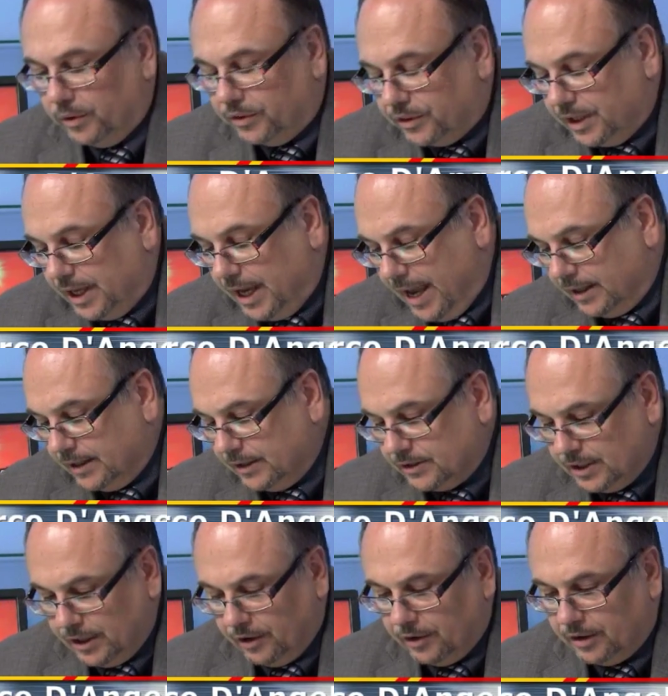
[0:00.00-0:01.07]
with the
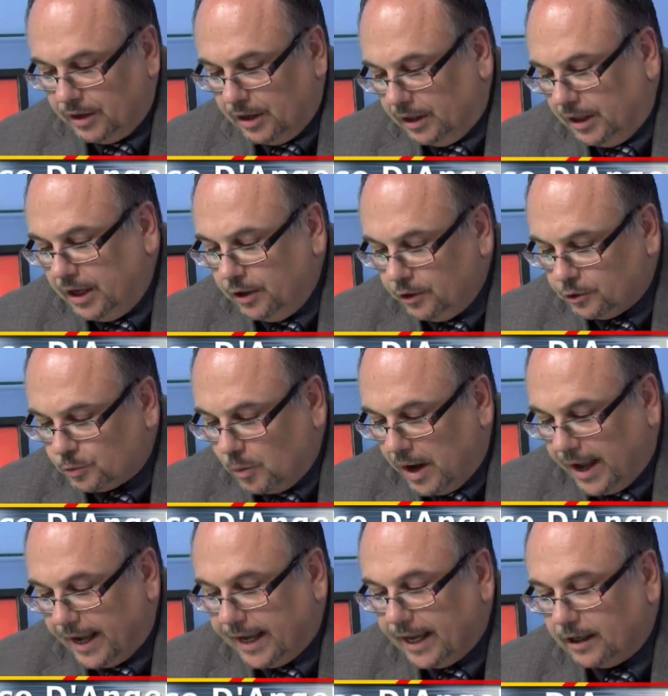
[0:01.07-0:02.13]
Yankees here, and here's why.